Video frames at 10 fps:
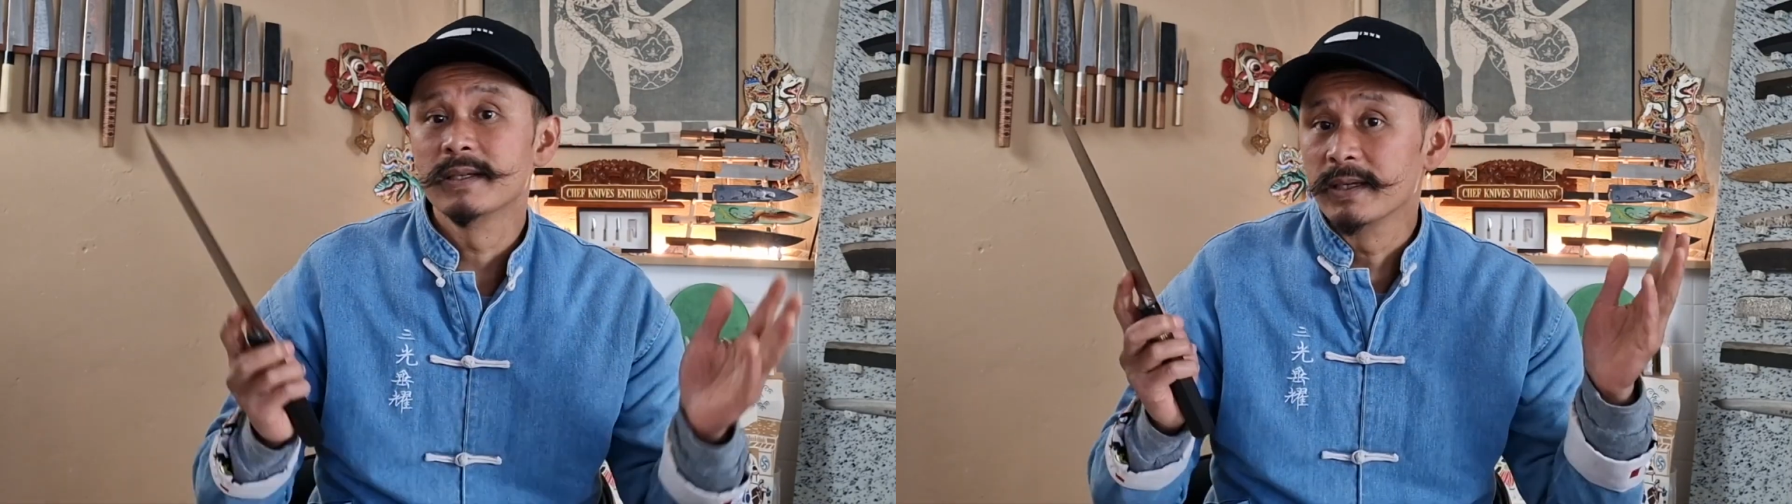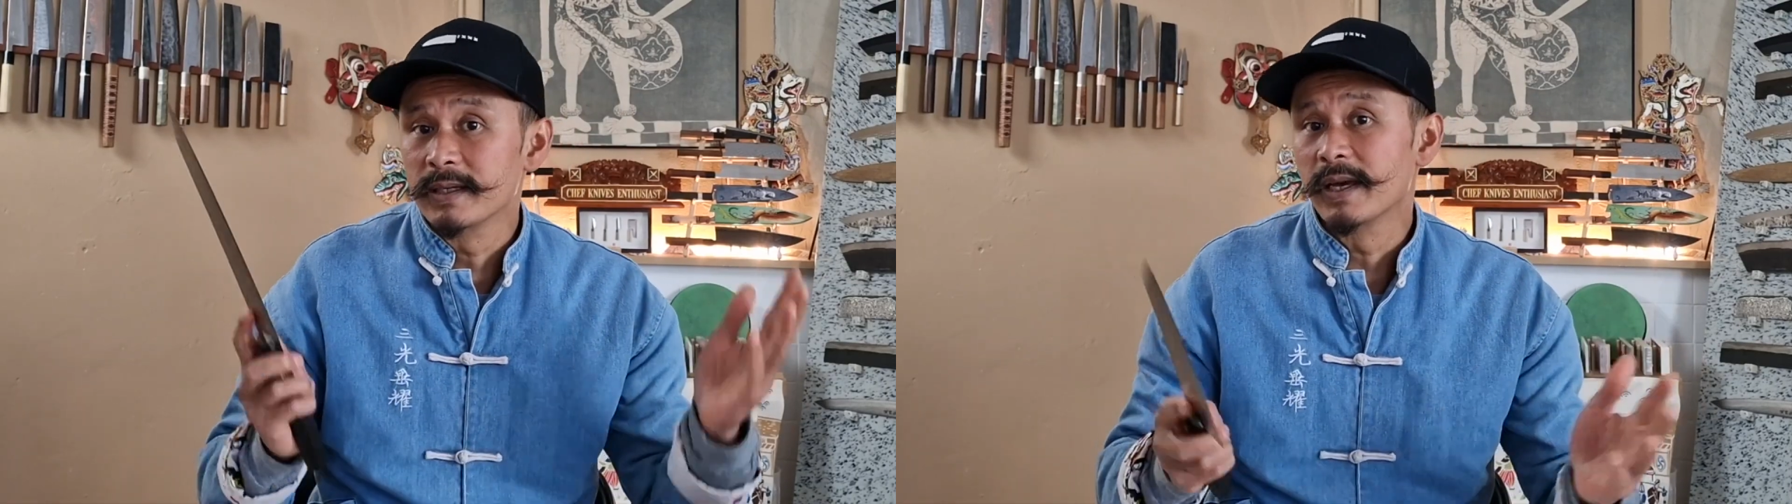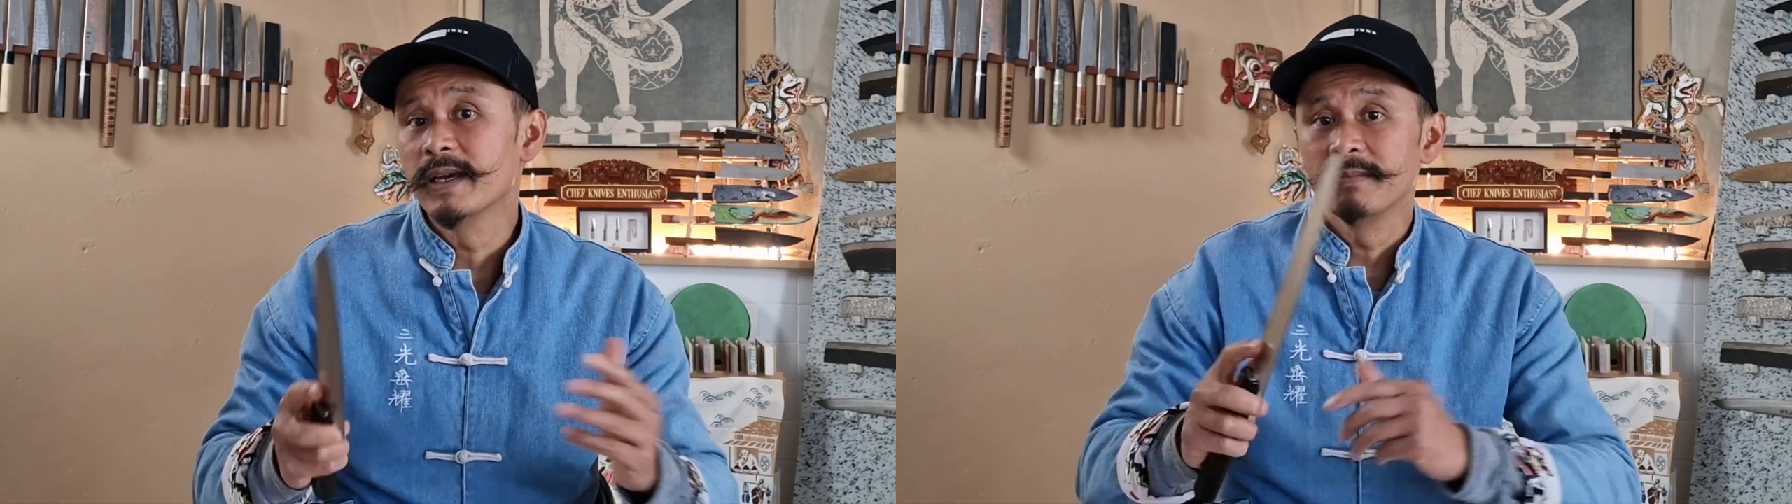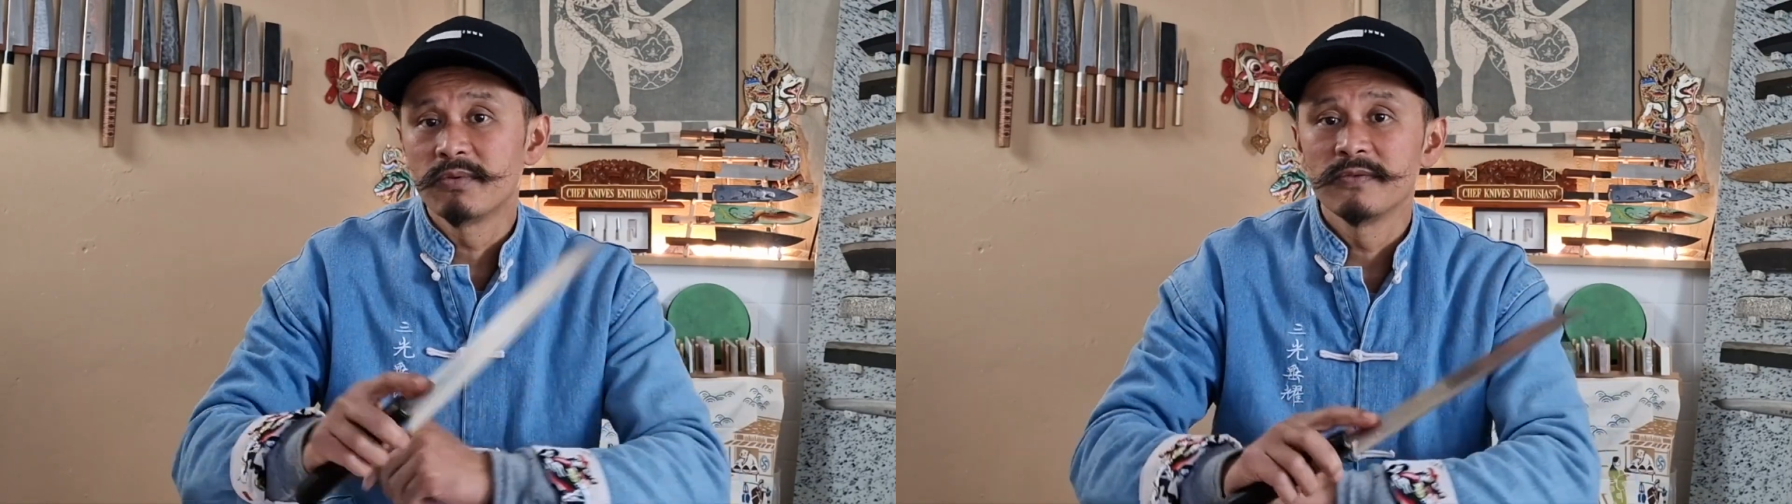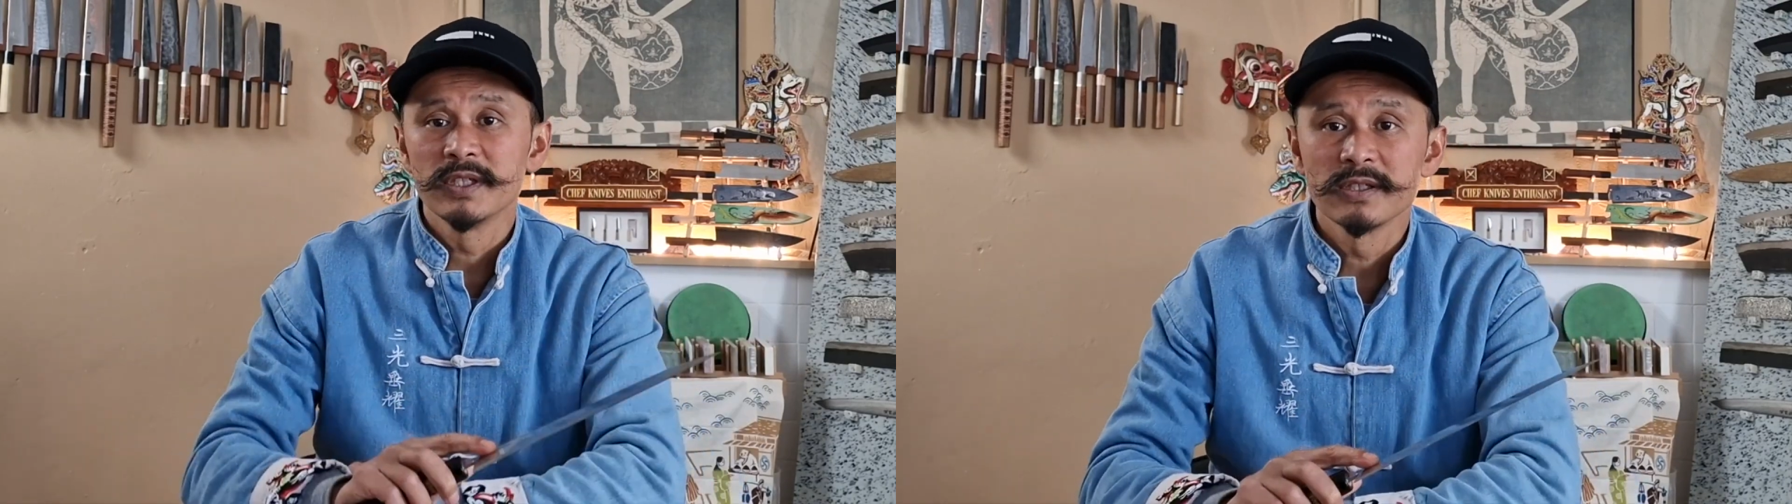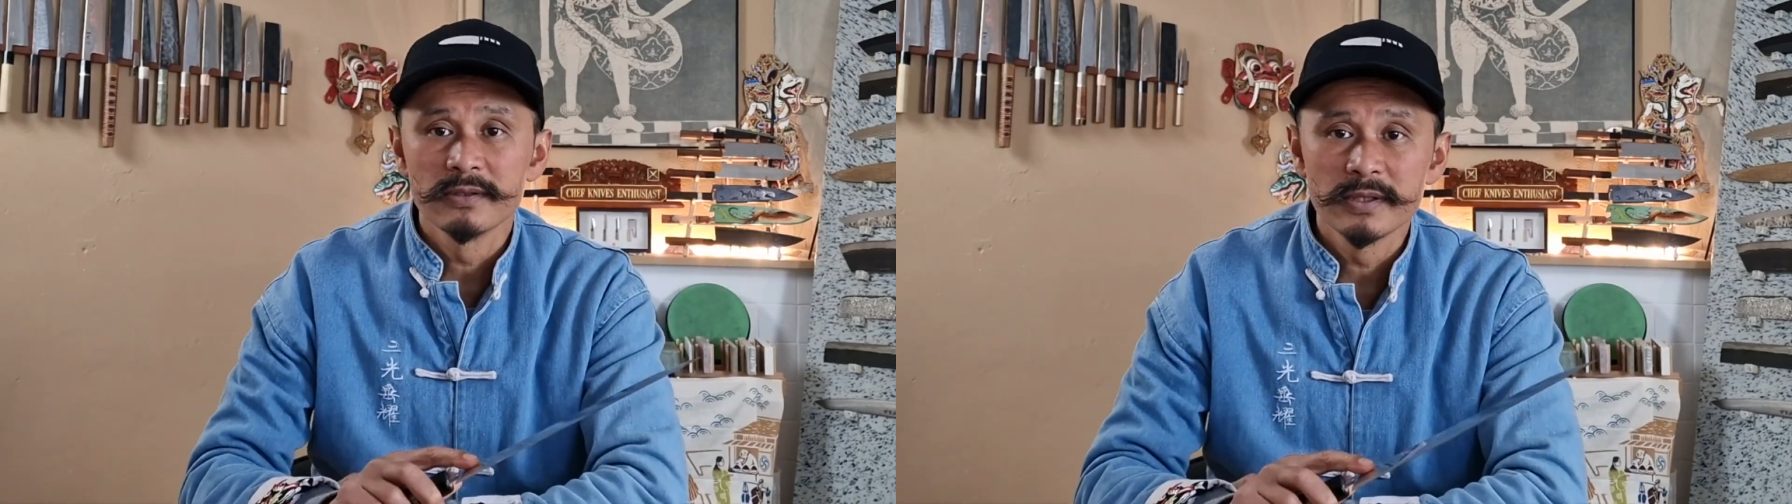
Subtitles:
in a professional